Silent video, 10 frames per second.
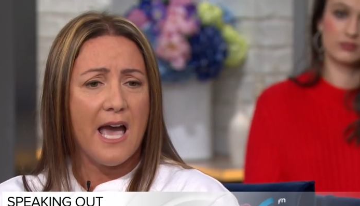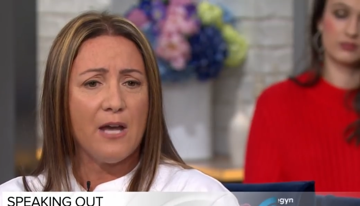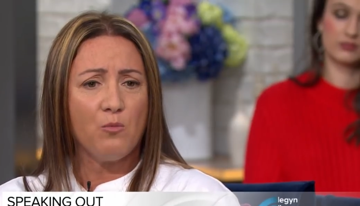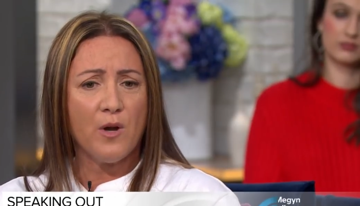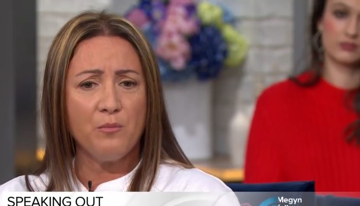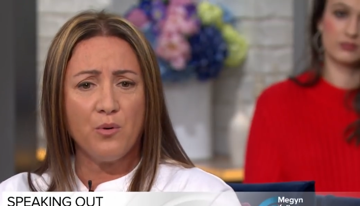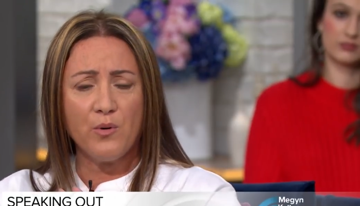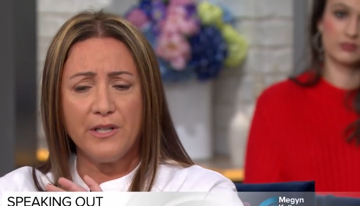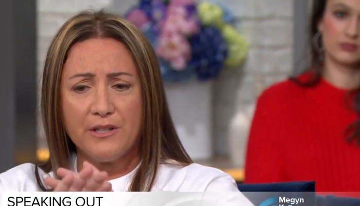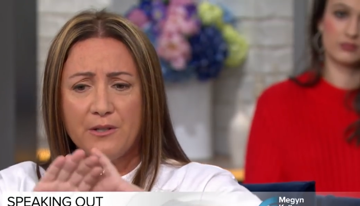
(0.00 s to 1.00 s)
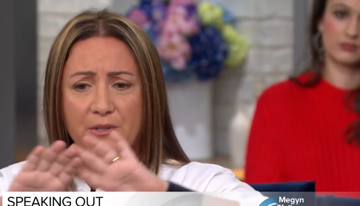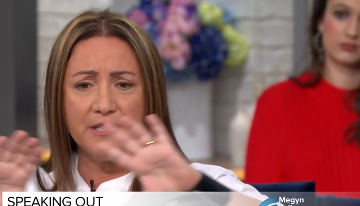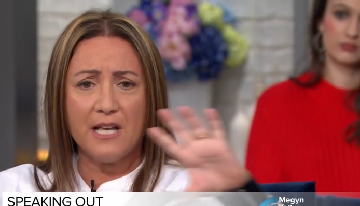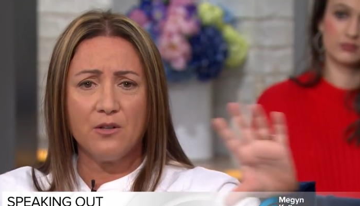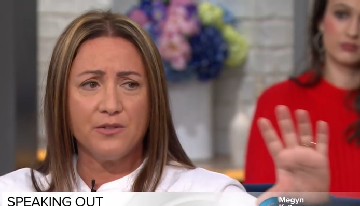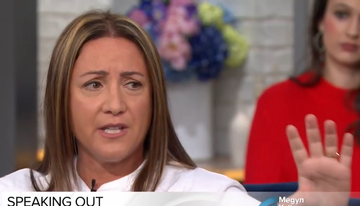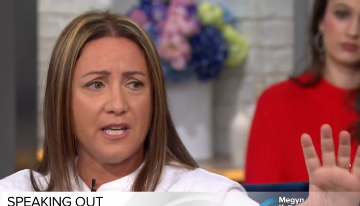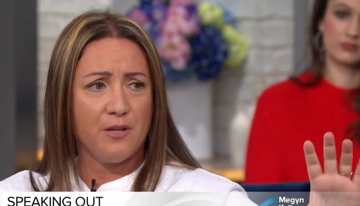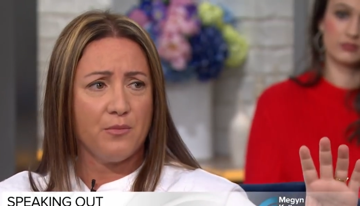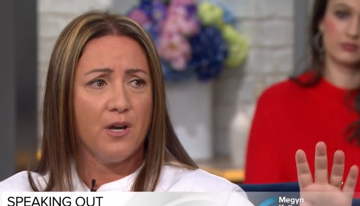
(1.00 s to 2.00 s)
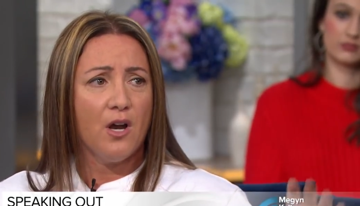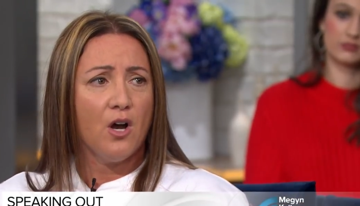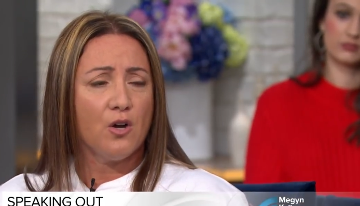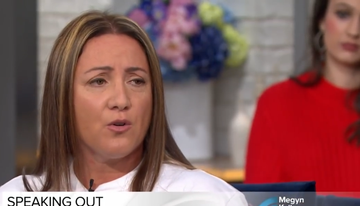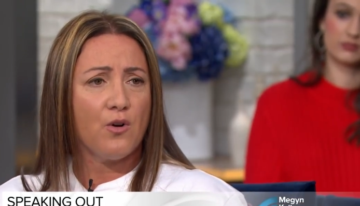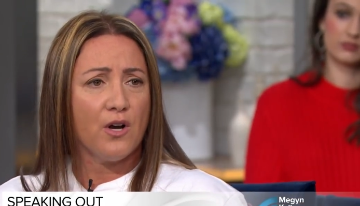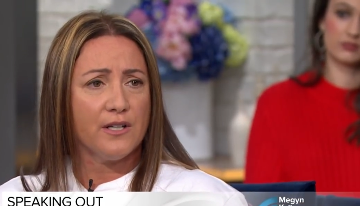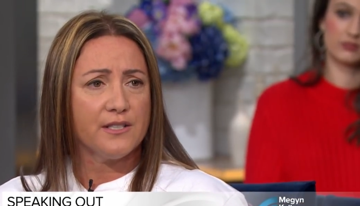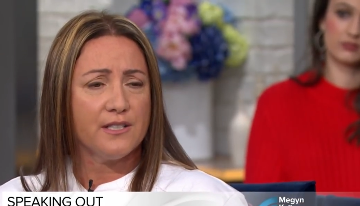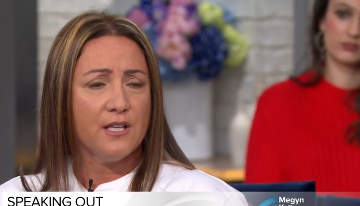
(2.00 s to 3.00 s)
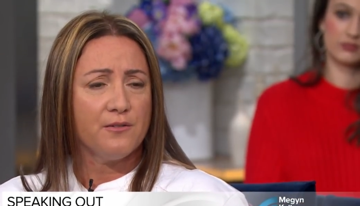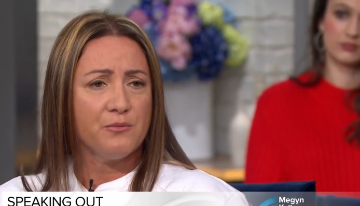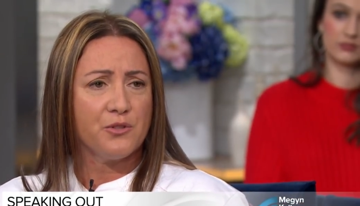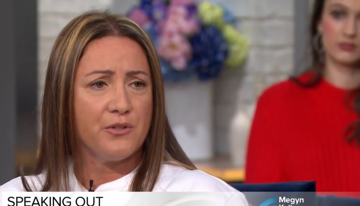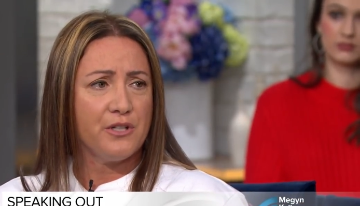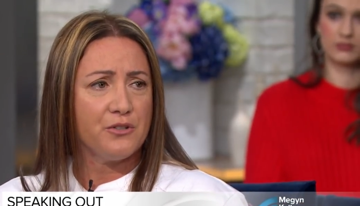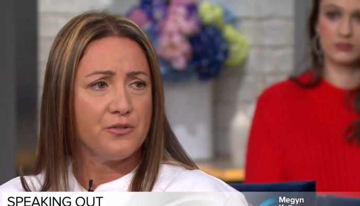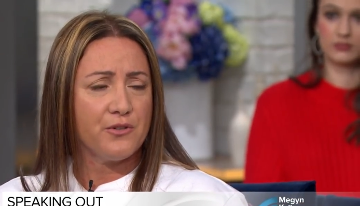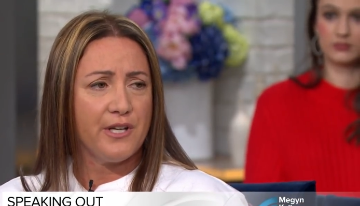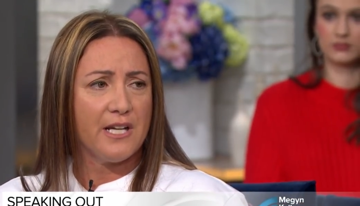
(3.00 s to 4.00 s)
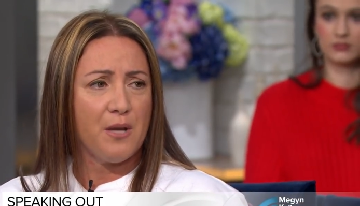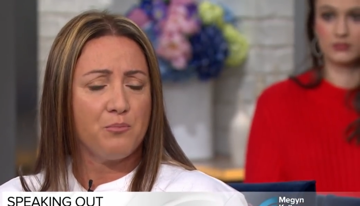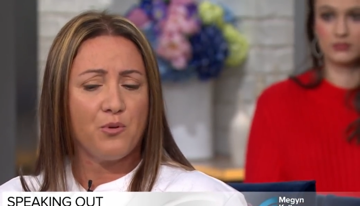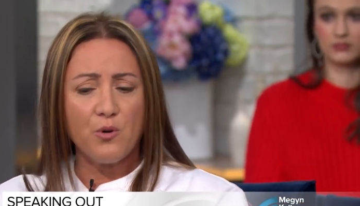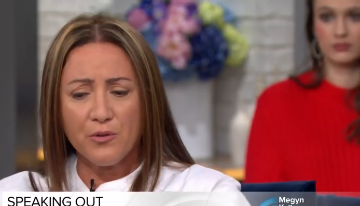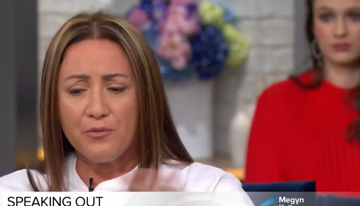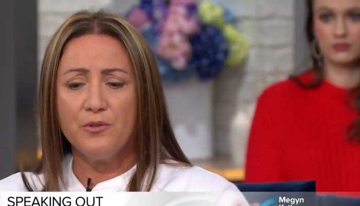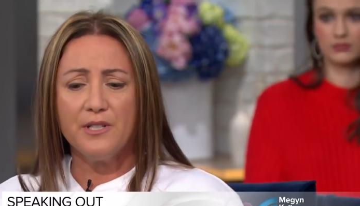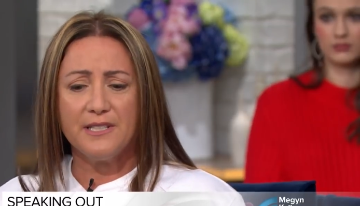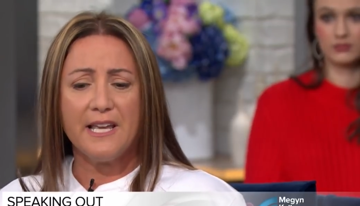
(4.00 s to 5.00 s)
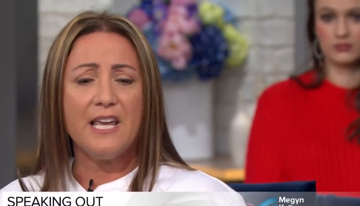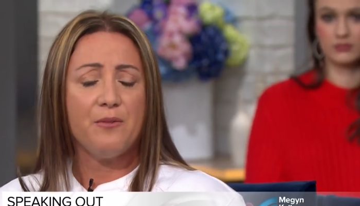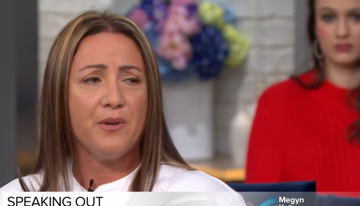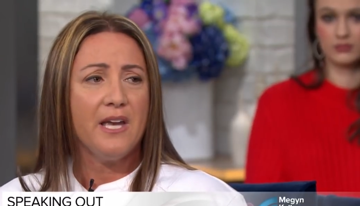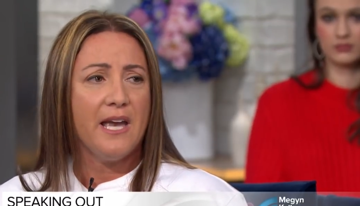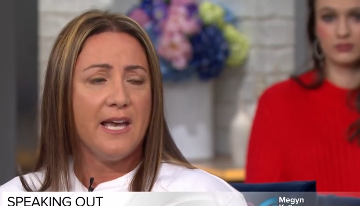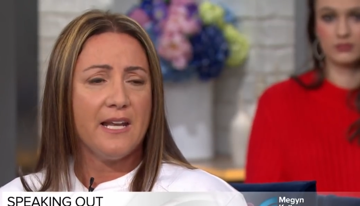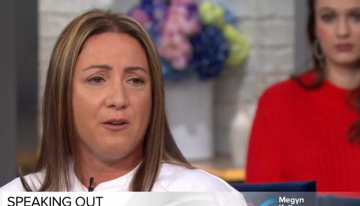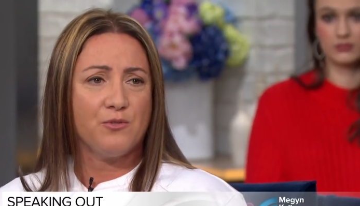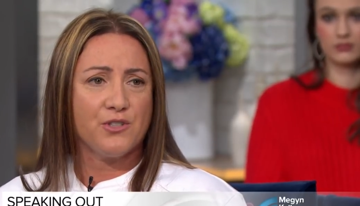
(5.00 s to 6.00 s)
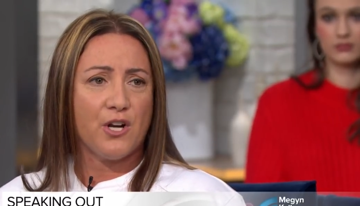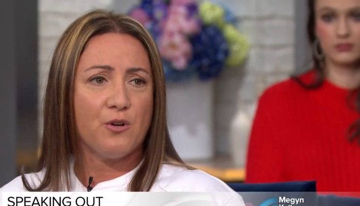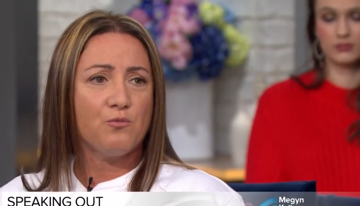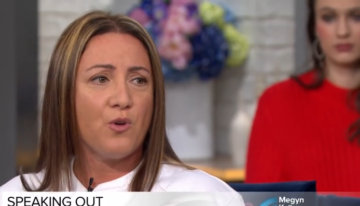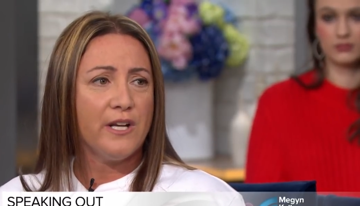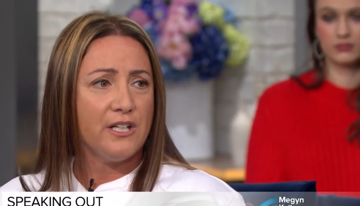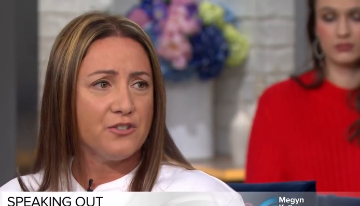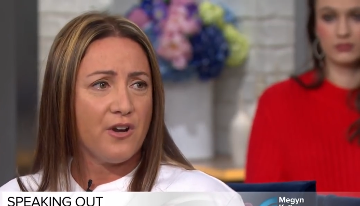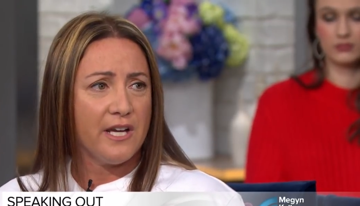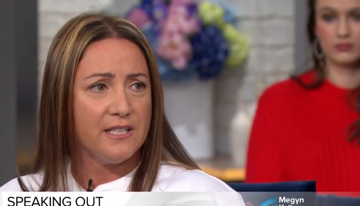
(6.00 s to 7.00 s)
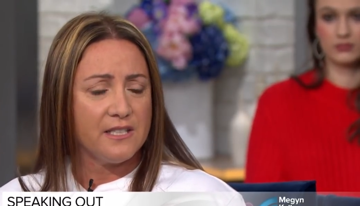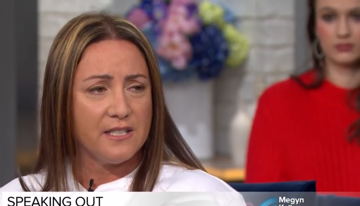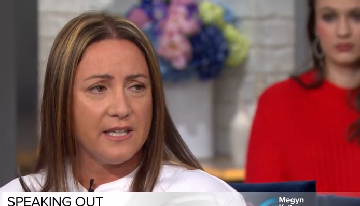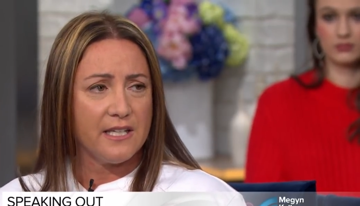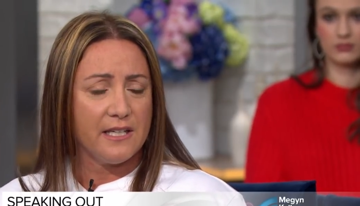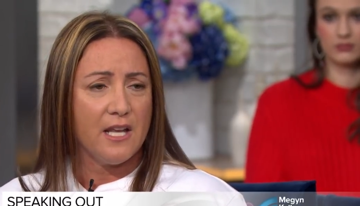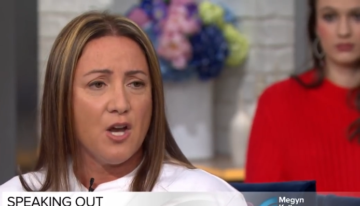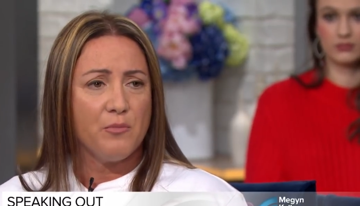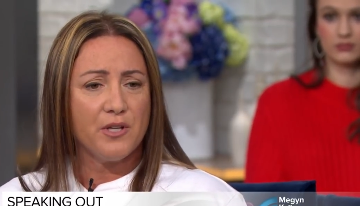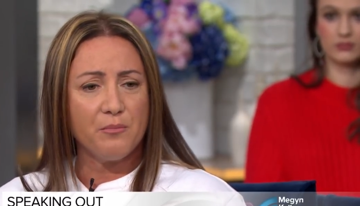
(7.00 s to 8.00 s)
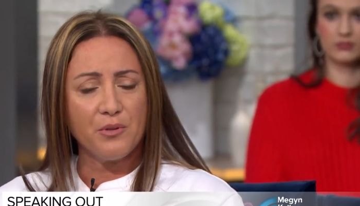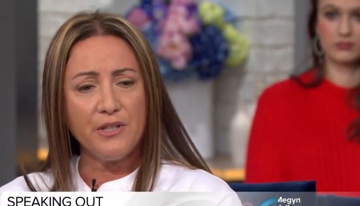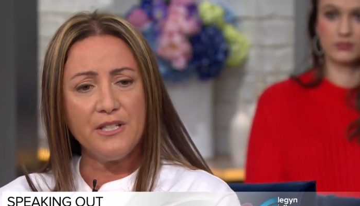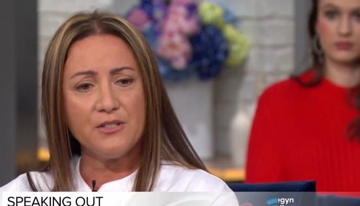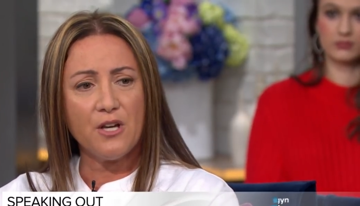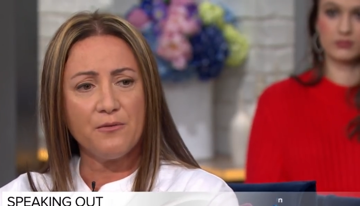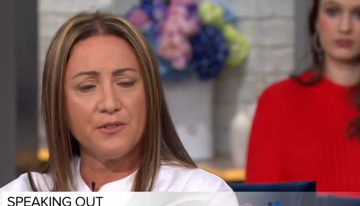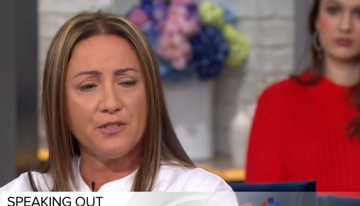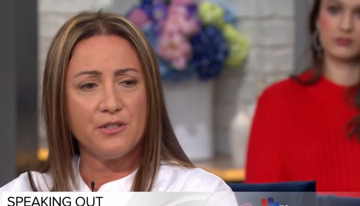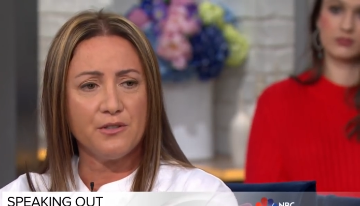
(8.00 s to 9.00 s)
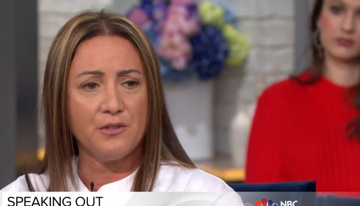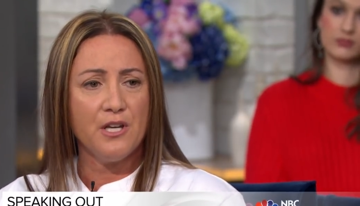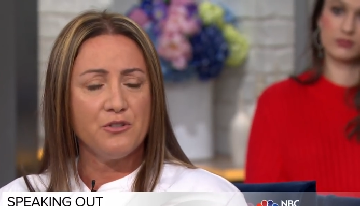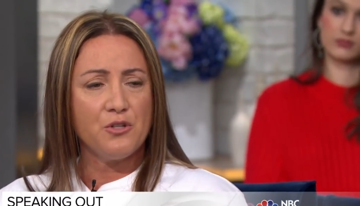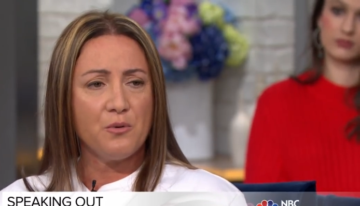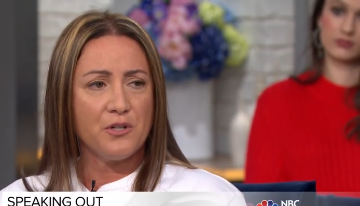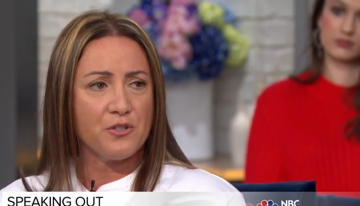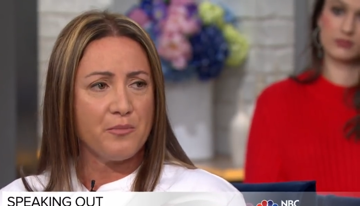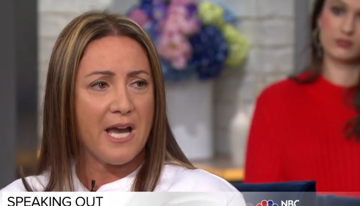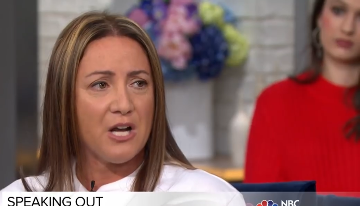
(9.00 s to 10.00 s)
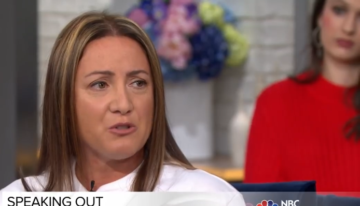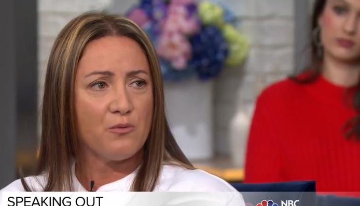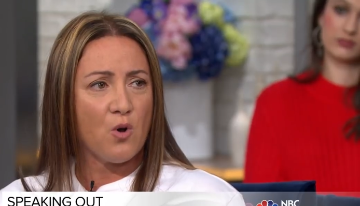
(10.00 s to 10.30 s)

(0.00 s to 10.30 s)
Speaker 1: At one point, there was yellow tape across from tree to tree, and I broke through the tape and I started running, trying to get, but a police officer, 200 pounds of